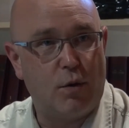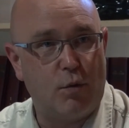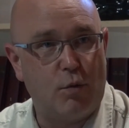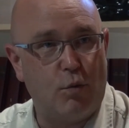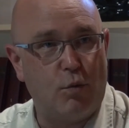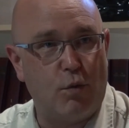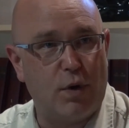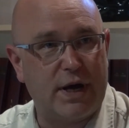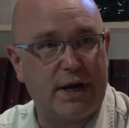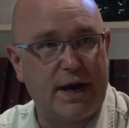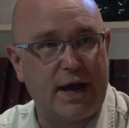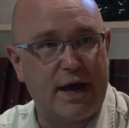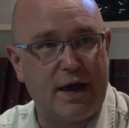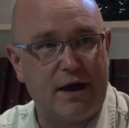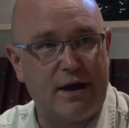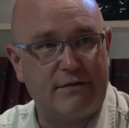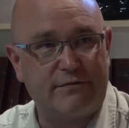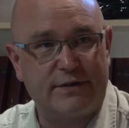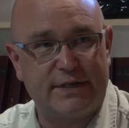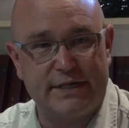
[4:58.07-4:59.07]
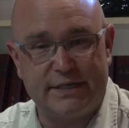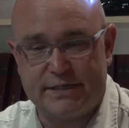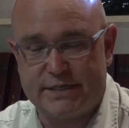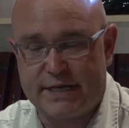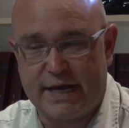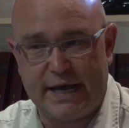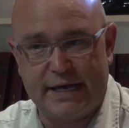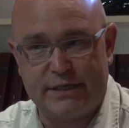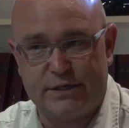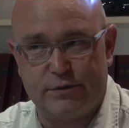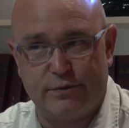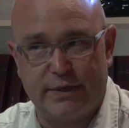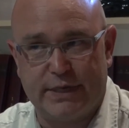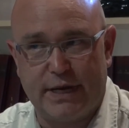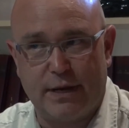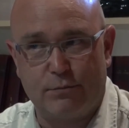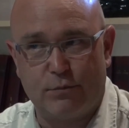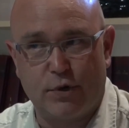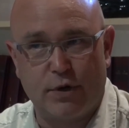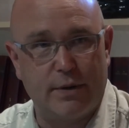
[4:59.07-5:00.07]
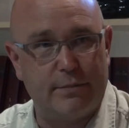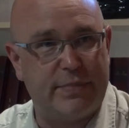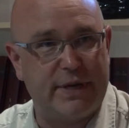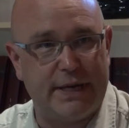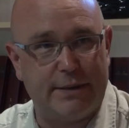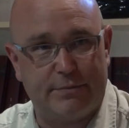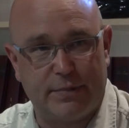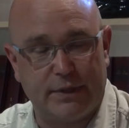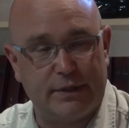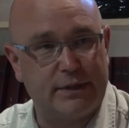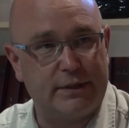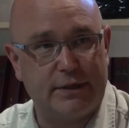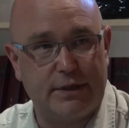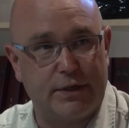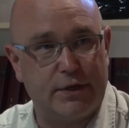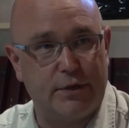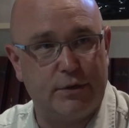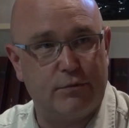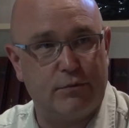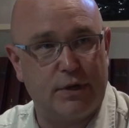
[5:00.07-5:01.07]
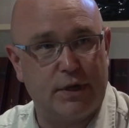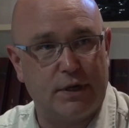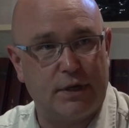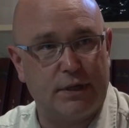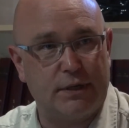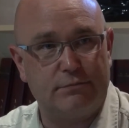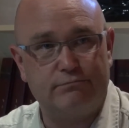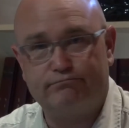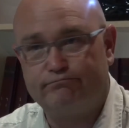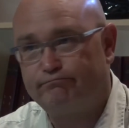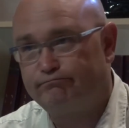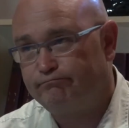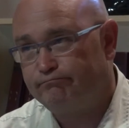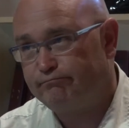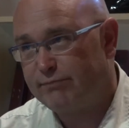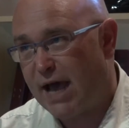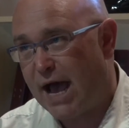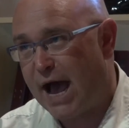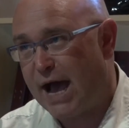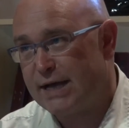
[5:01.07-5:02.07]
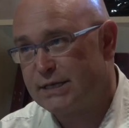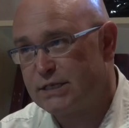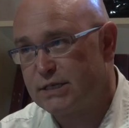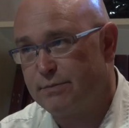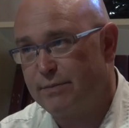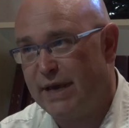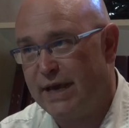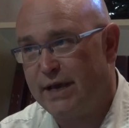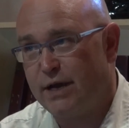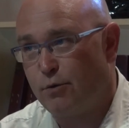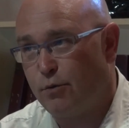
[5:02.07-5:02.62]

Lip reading: What I often say to a number of people who will ask me,